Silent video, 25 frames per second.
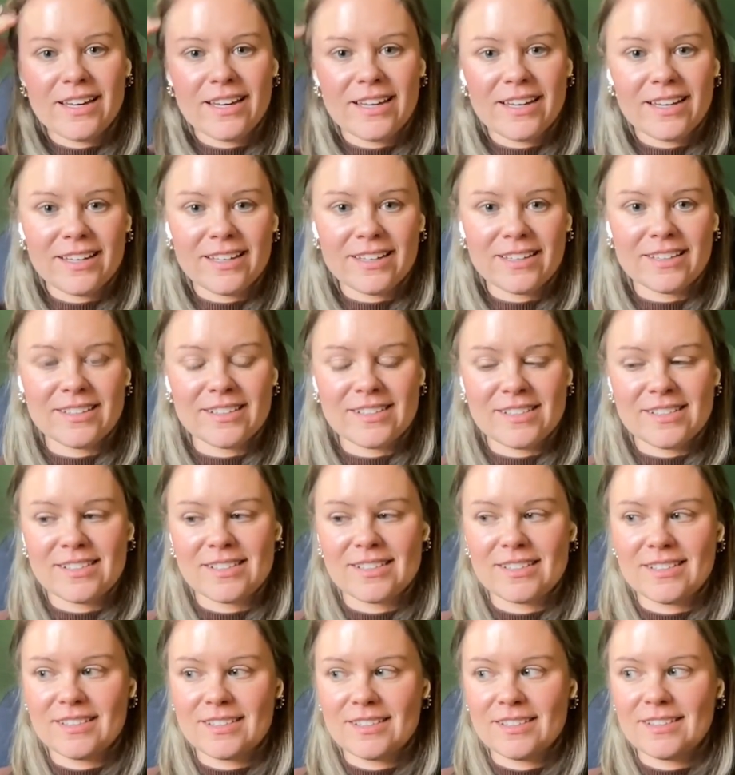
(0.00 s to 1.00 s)

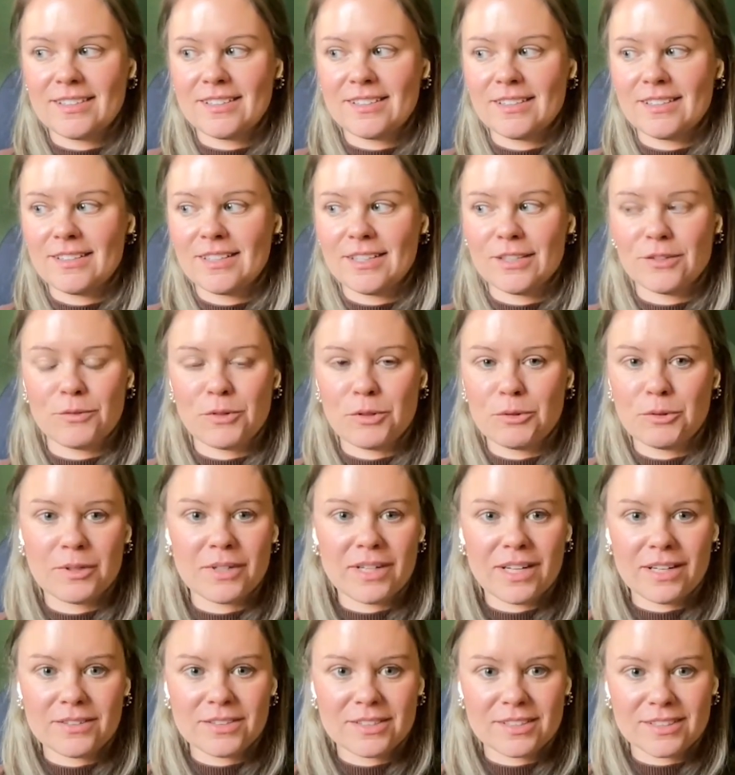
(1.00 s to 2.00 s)
And then we
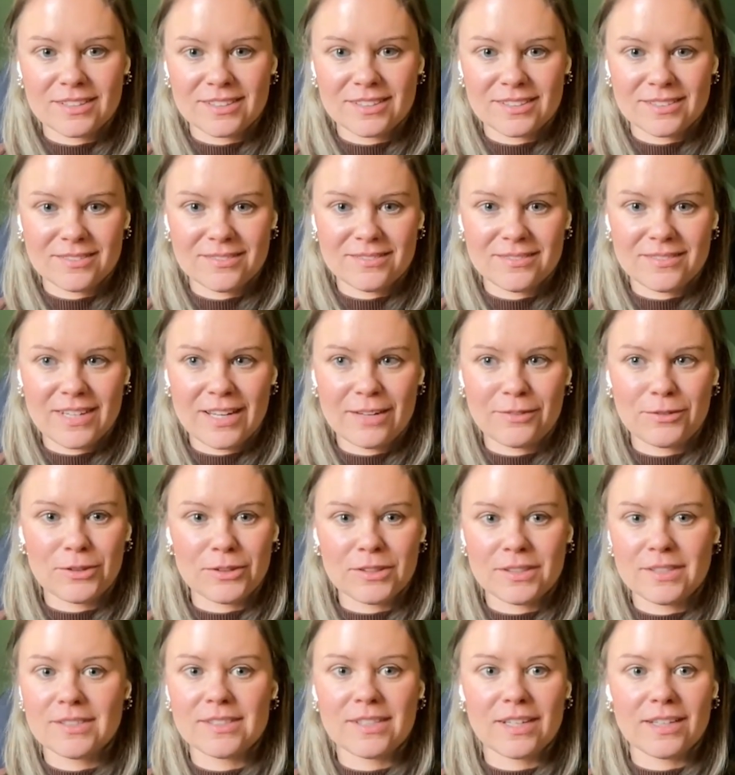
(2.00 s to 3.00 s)
wouldn't have to have
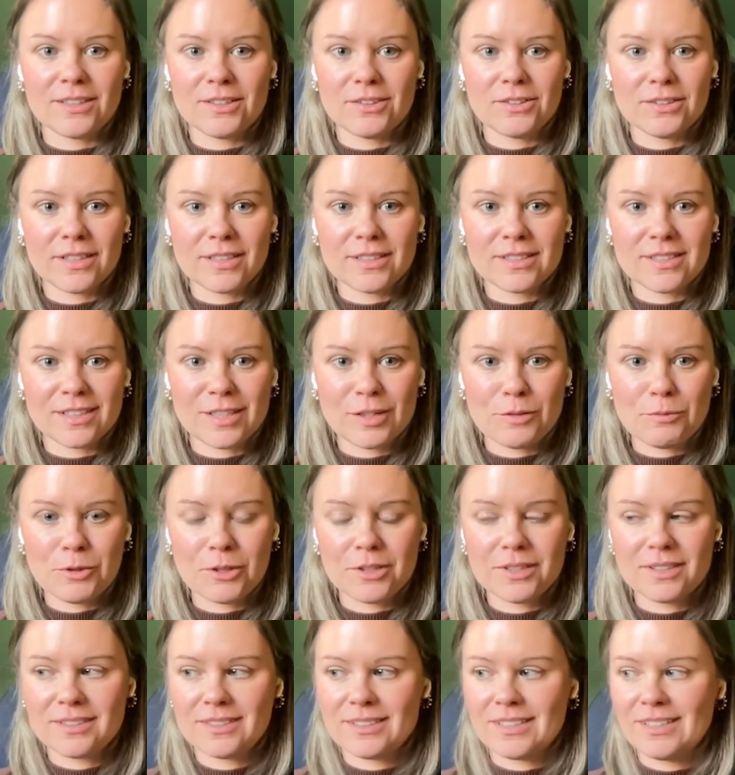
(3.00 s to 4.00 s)
all these sad little kids
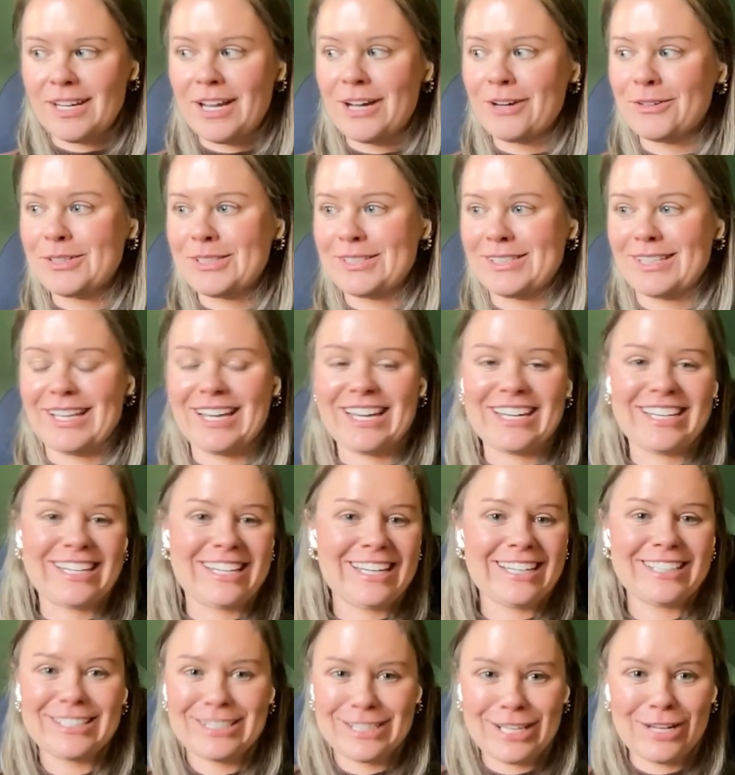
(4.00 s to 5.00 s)
anymore. And I was
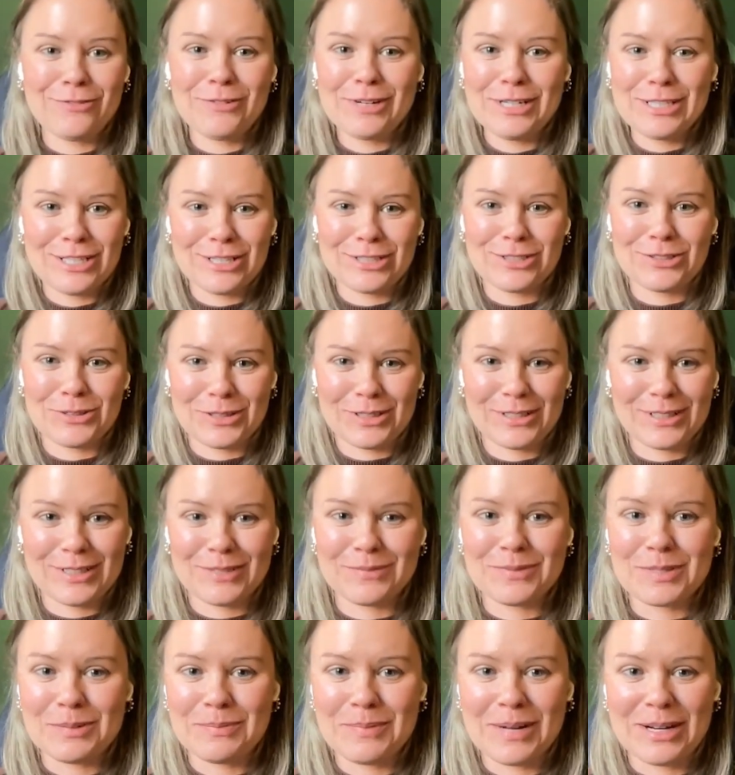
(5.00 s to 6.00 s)
like, can someone just order
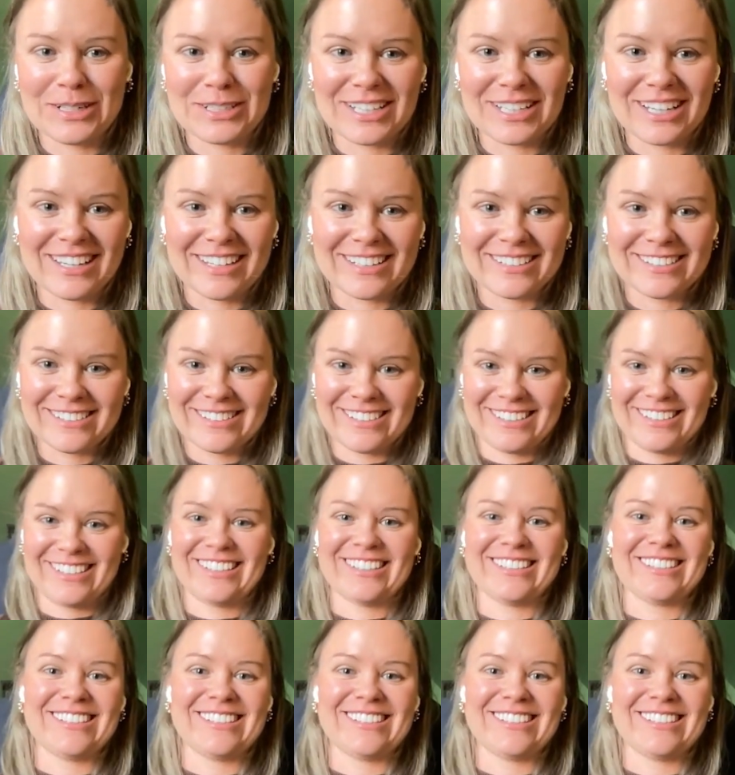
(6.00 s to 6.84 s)
them some hair ties?